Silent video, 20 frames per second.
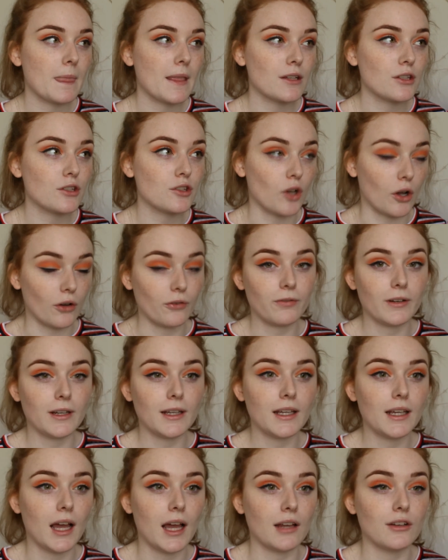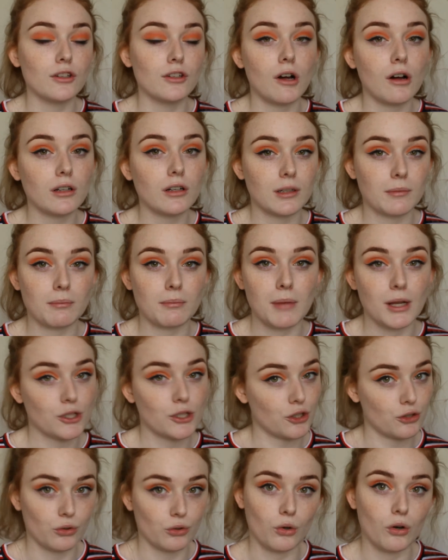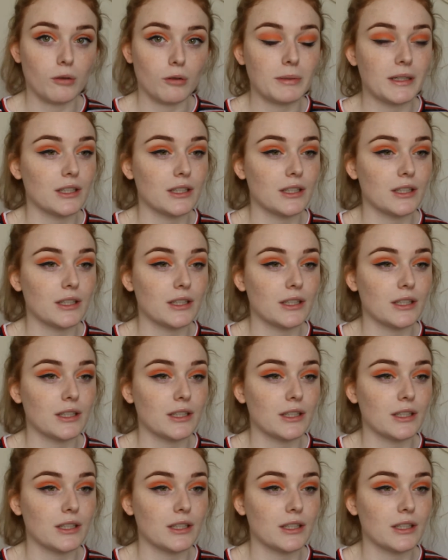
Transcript: softly and not much at all,